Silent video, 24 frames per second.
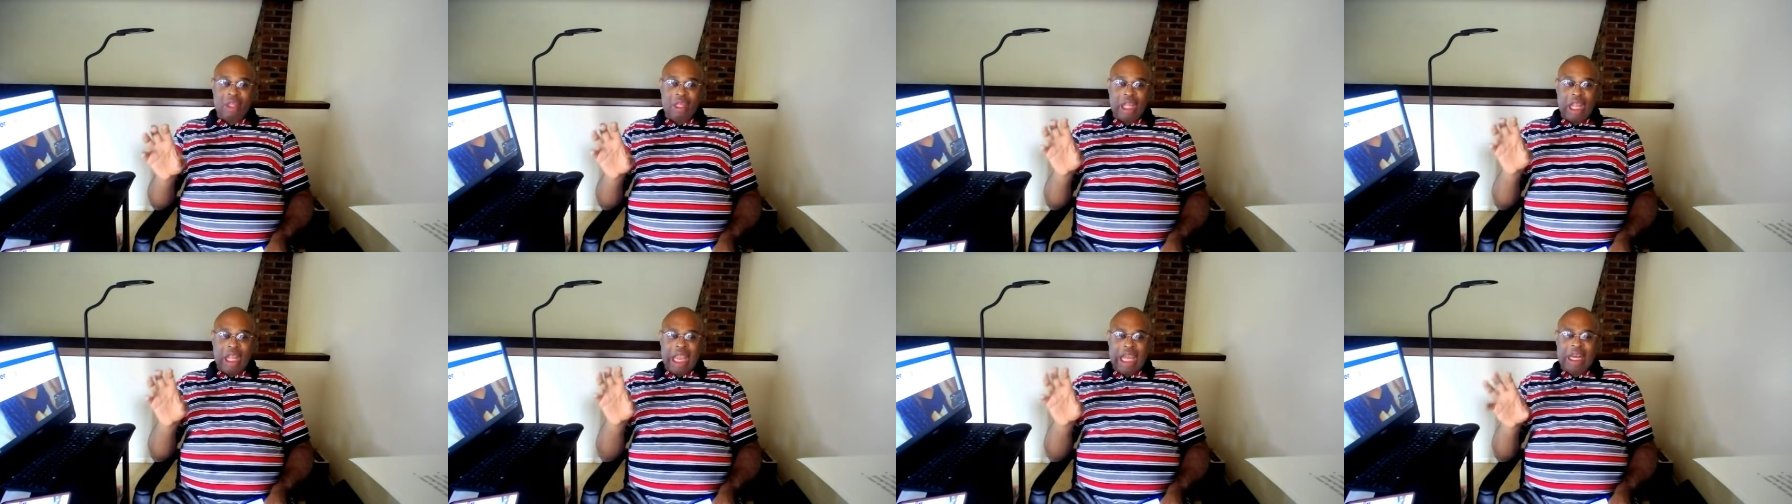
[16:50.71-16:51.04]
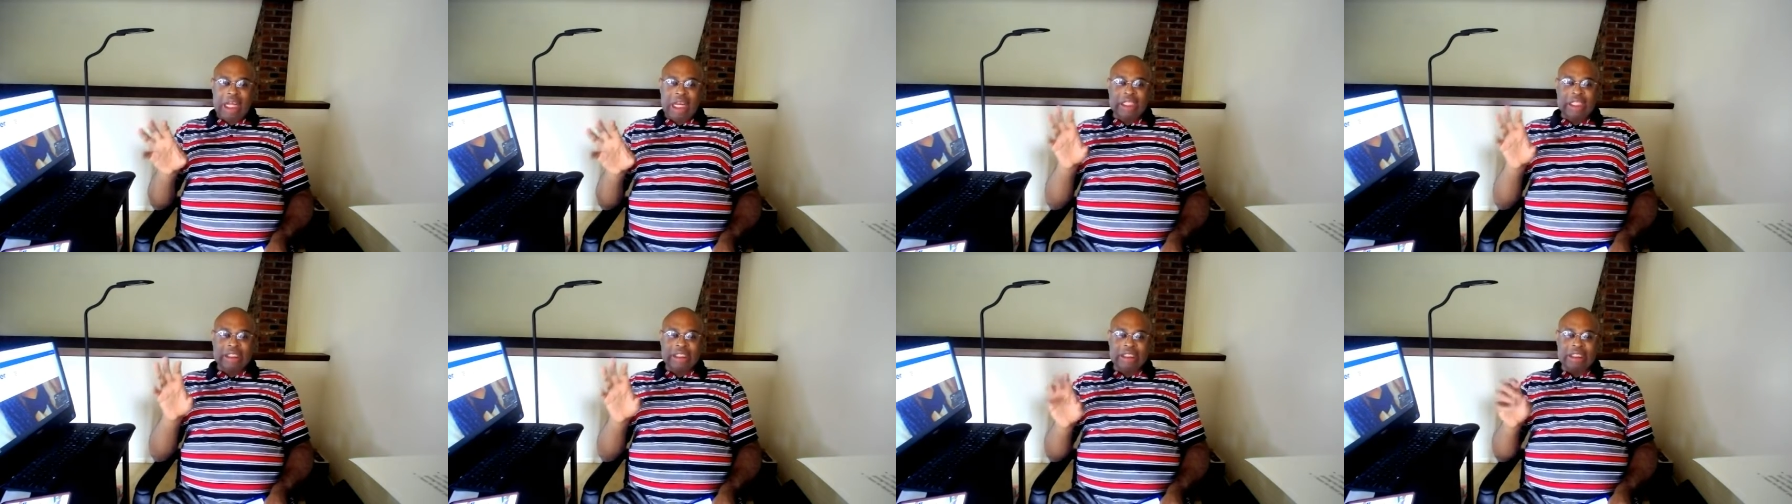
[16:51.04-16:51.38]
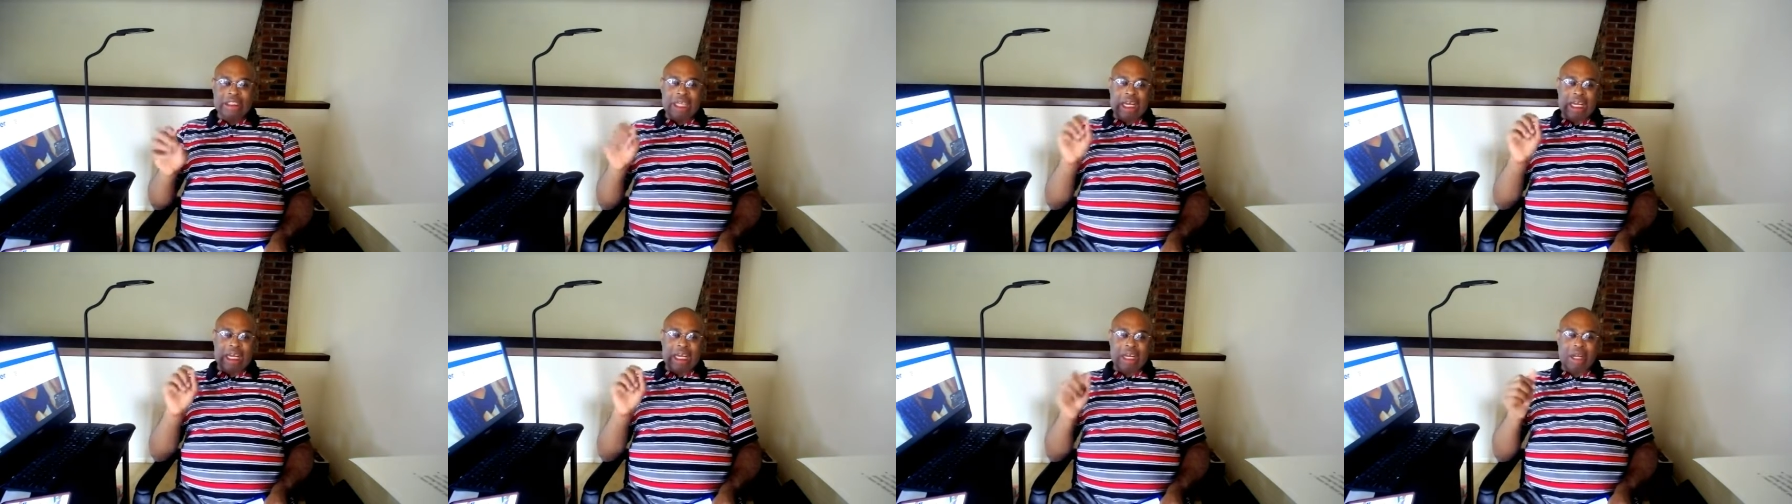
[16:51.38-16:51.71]
And to
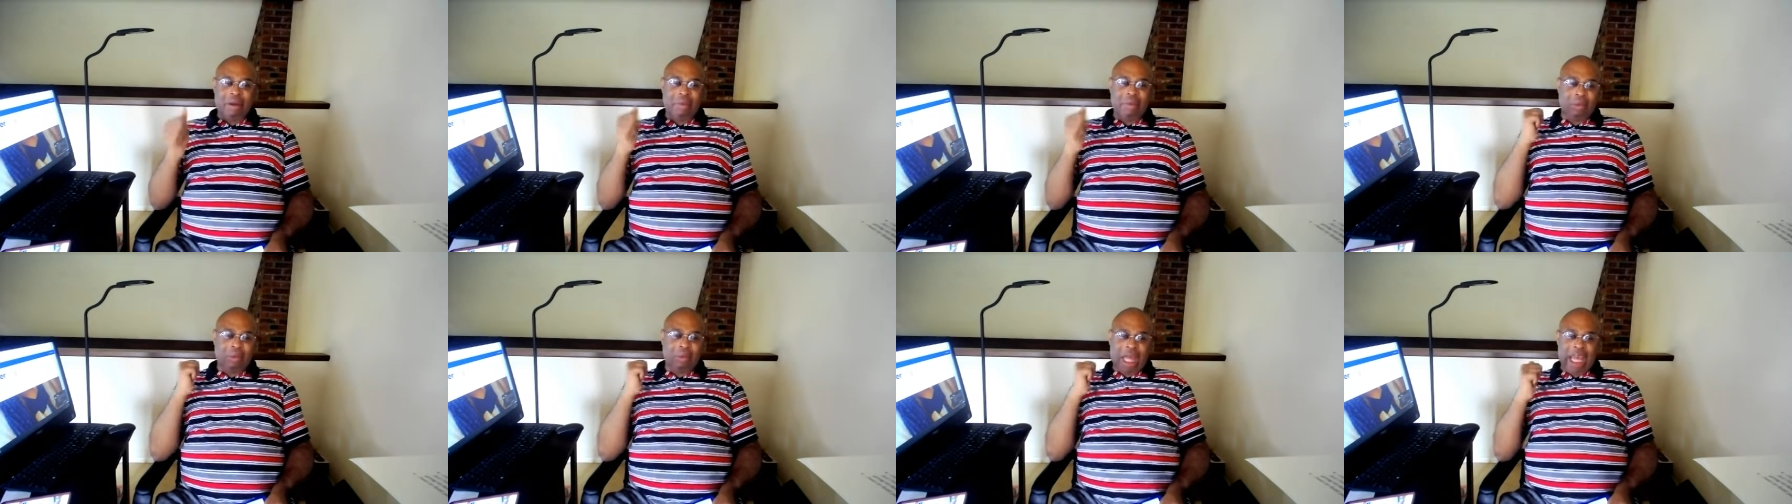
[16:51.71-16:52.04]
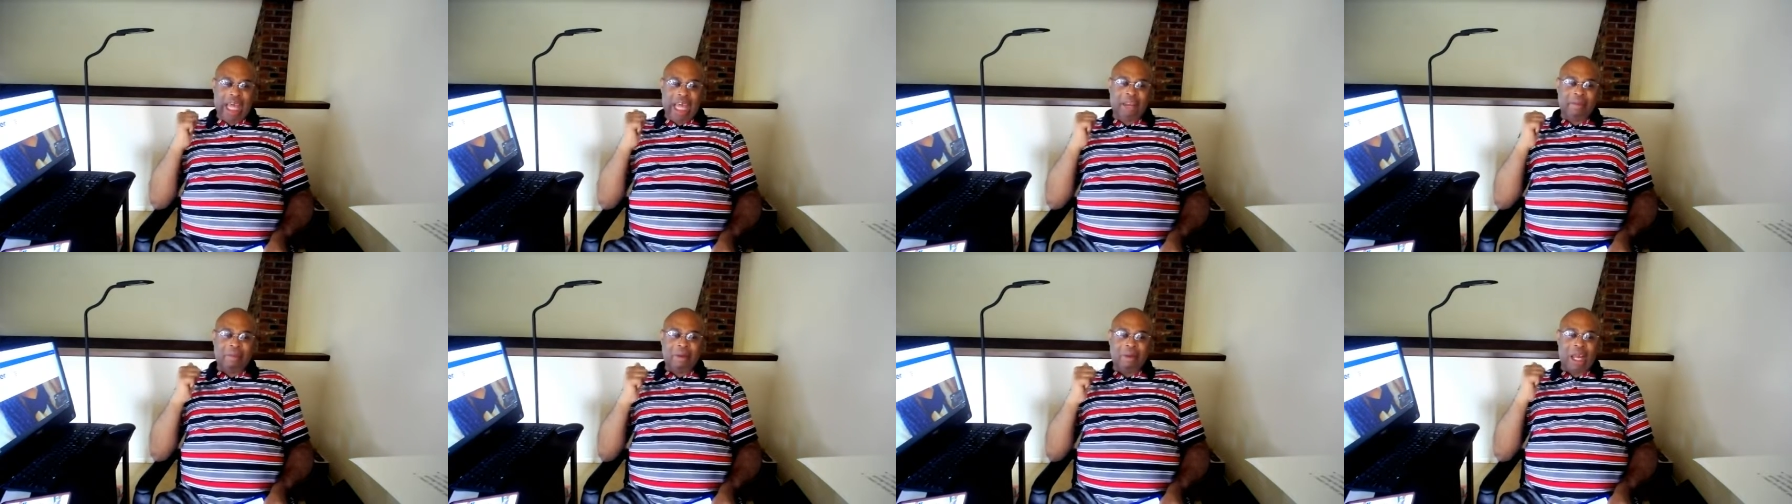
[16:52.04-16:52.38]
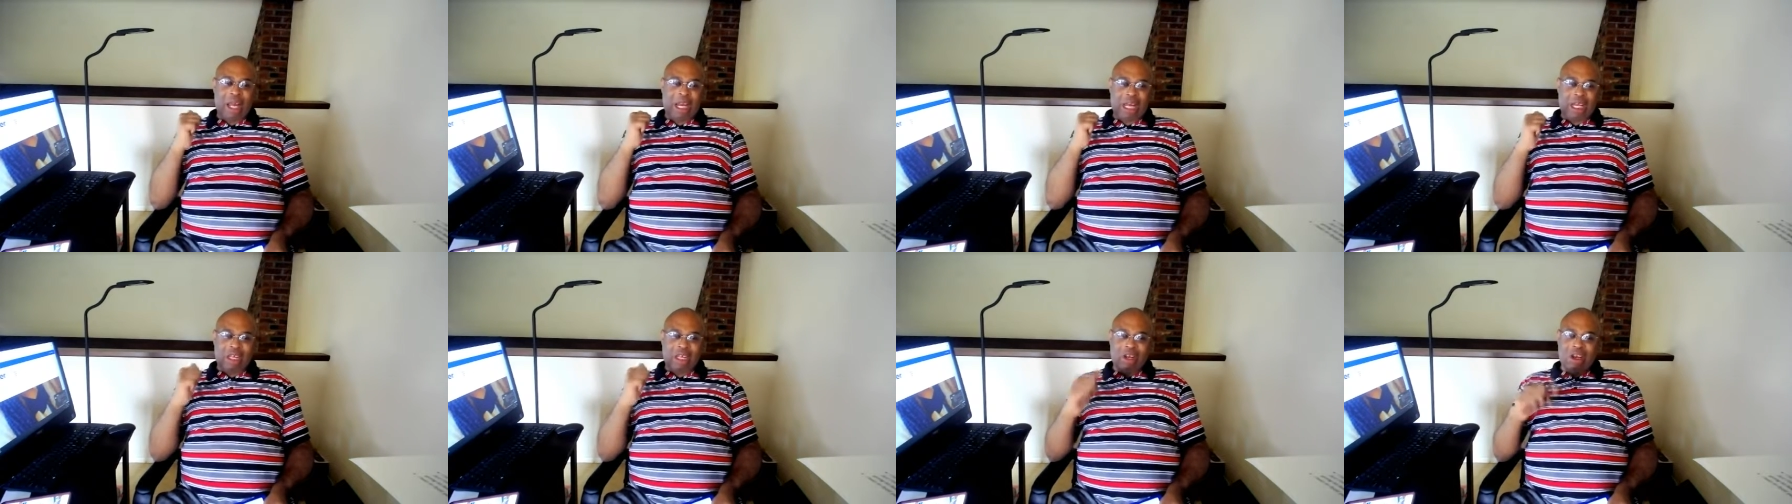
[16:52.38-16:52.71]
the, and to the last
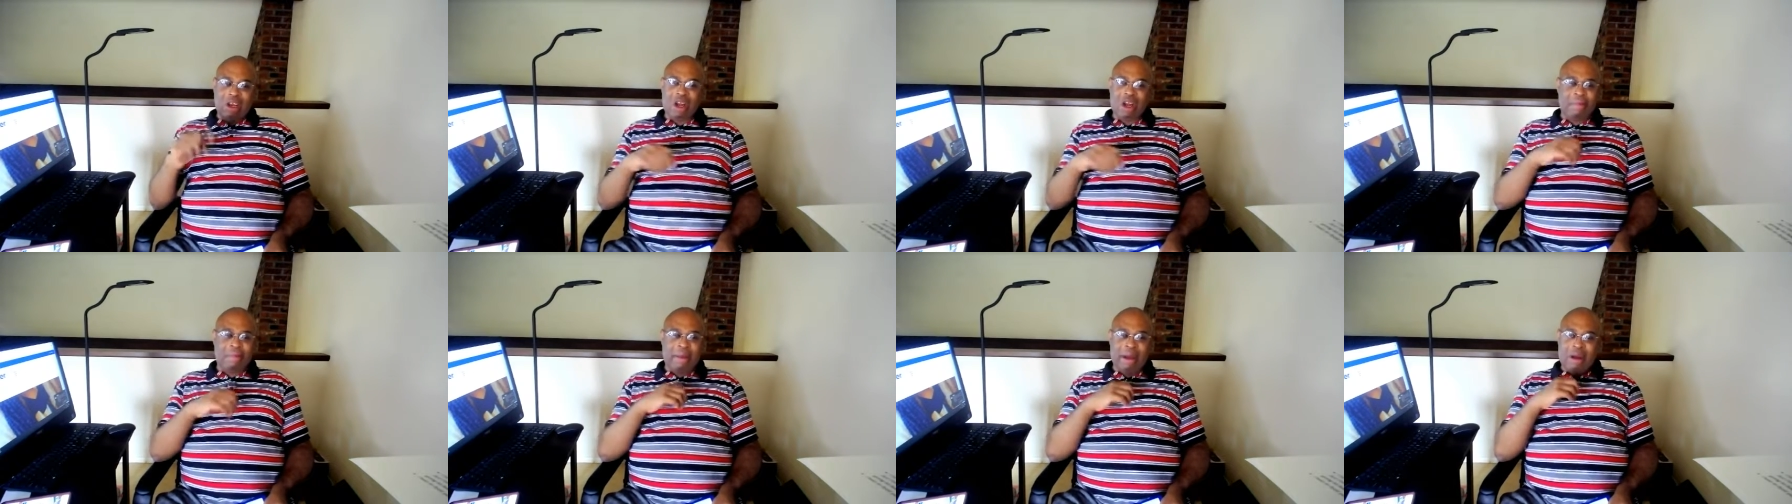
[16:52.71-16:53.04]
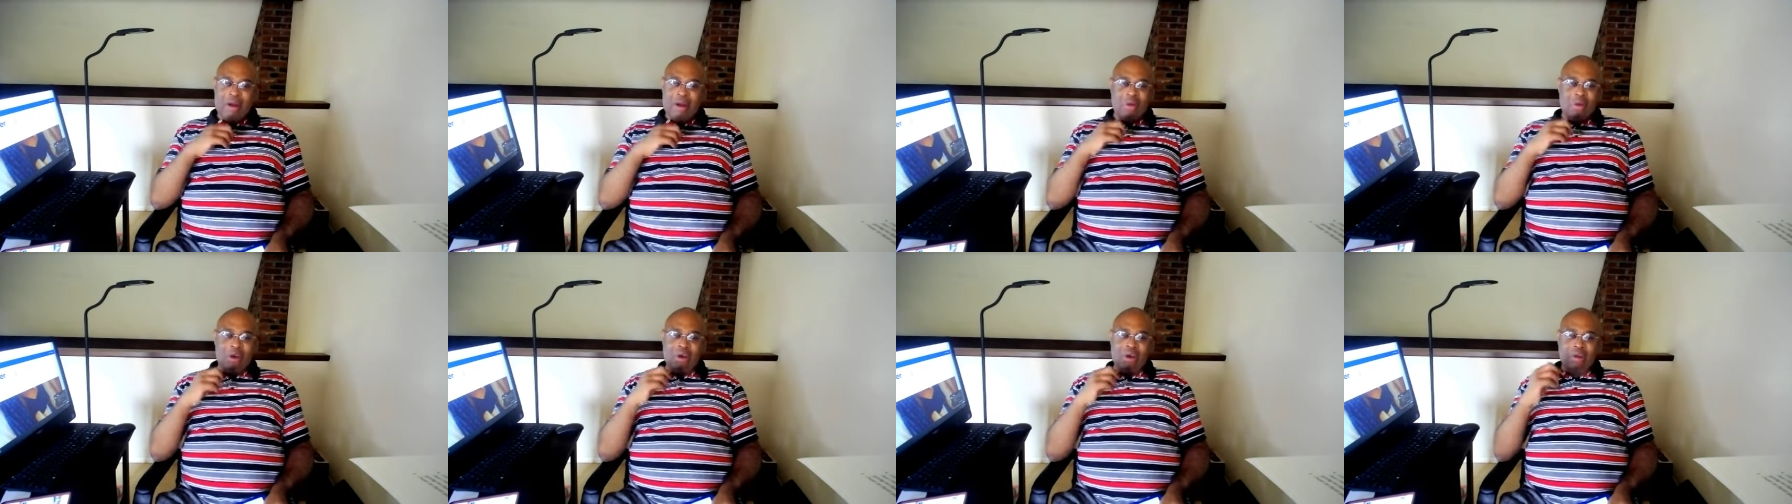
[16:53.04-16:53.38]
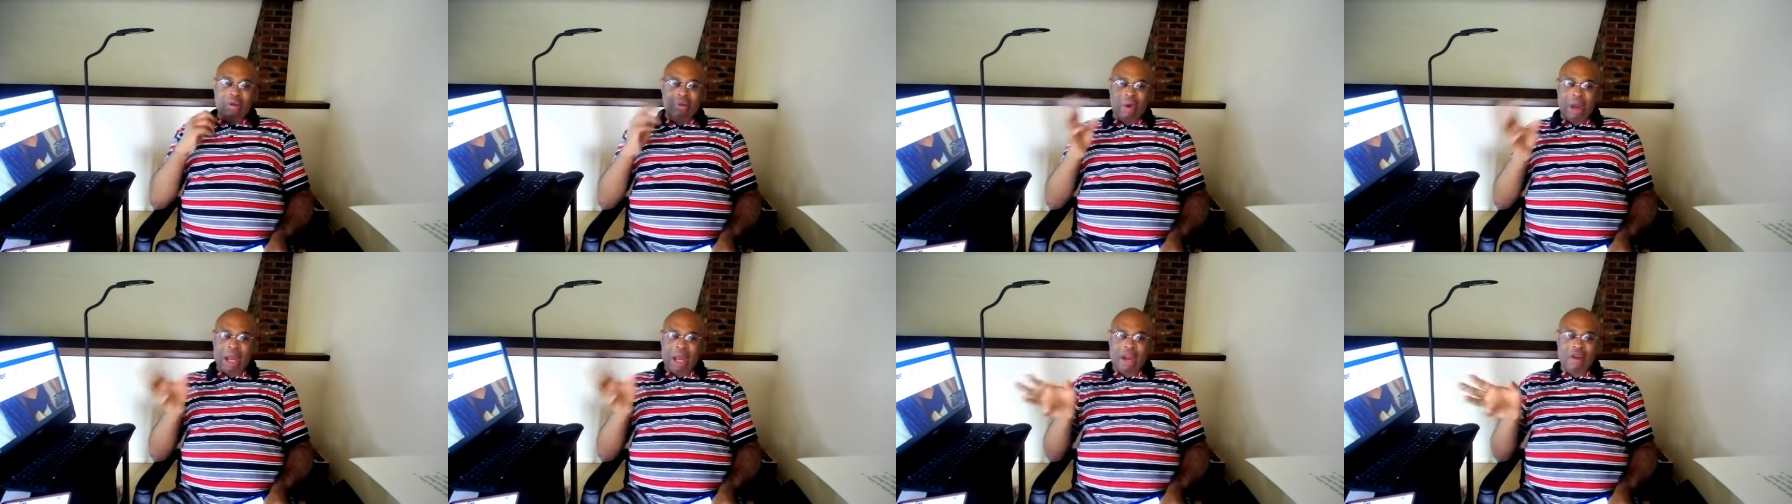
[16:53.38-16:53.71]
blog, I talked about going on
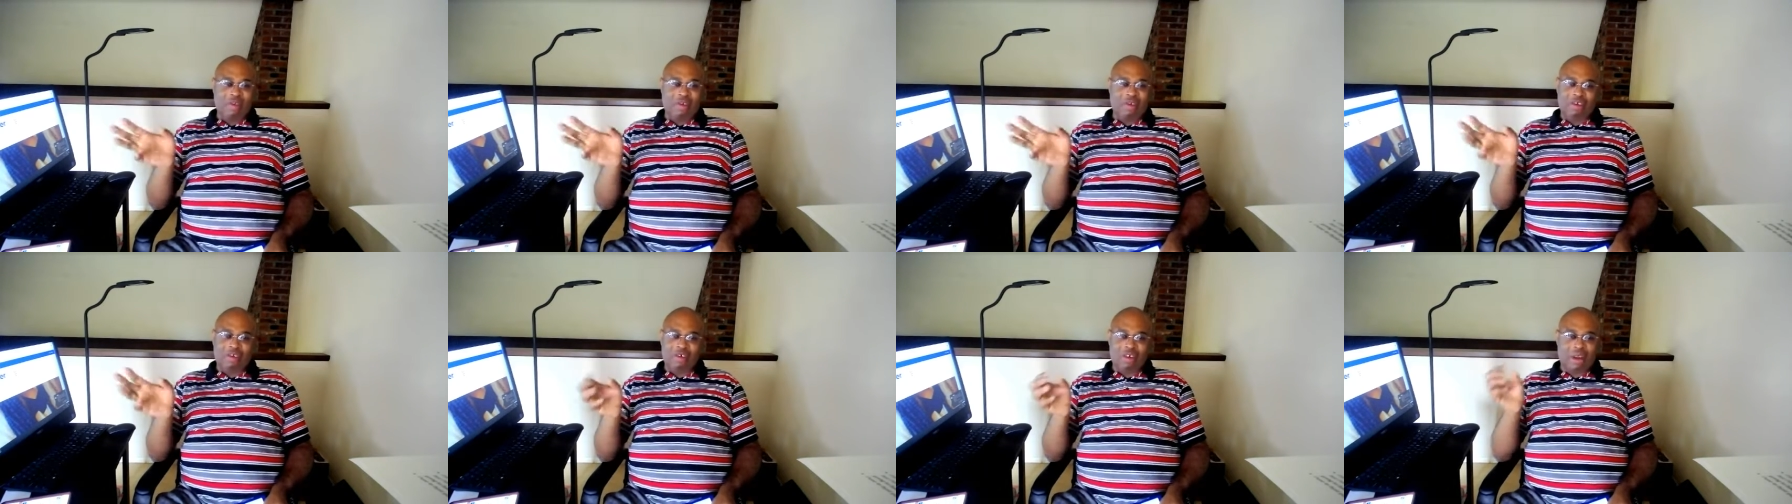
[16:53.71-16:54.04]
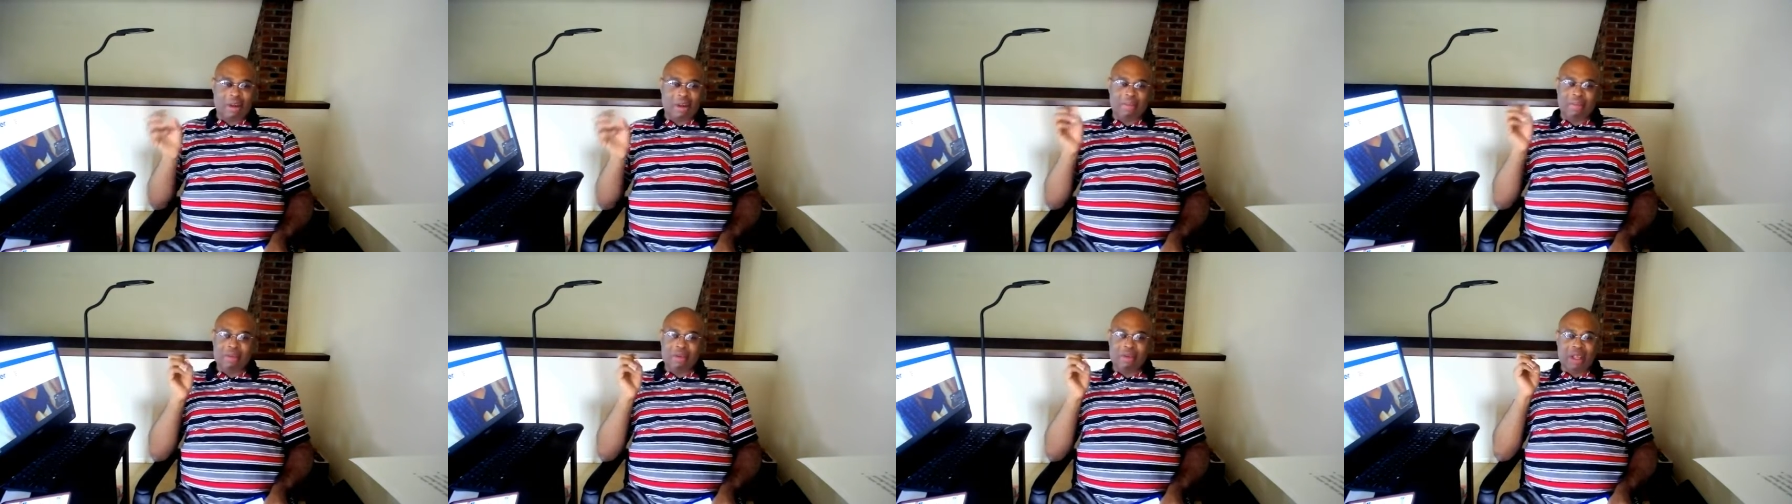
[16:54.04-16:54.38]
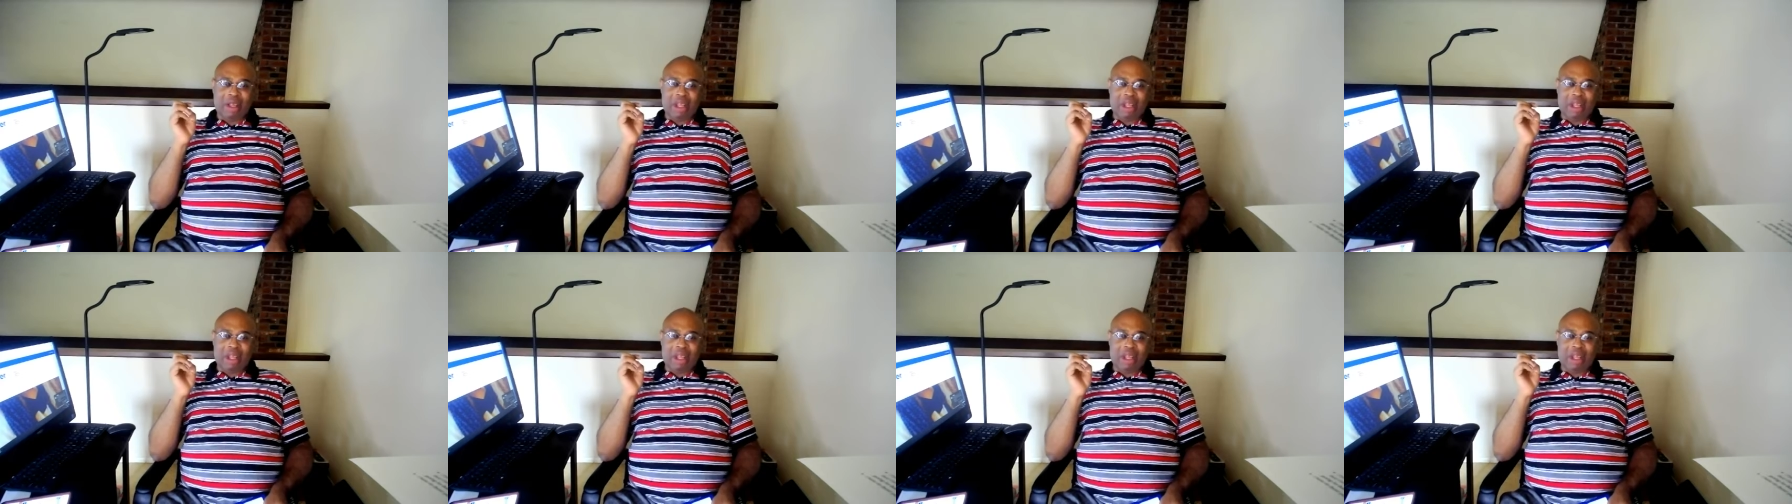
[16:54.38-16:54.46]
winery trips,